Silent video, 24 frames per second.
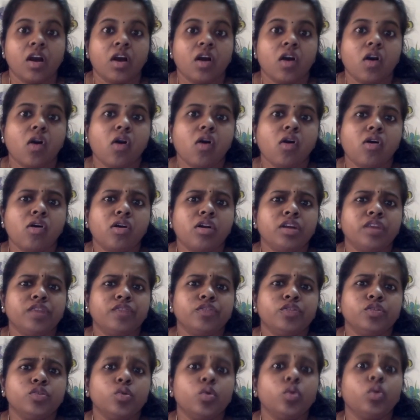Or if
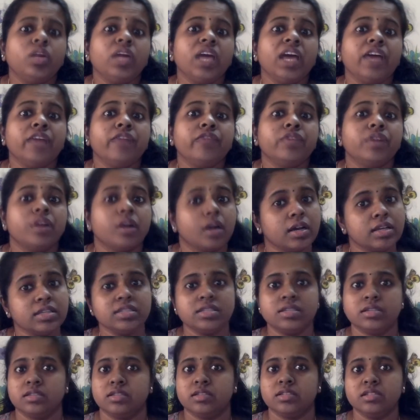you don't have
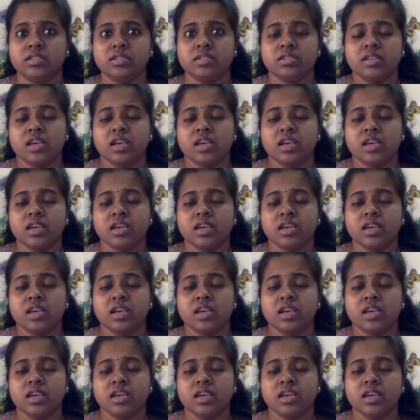cousins,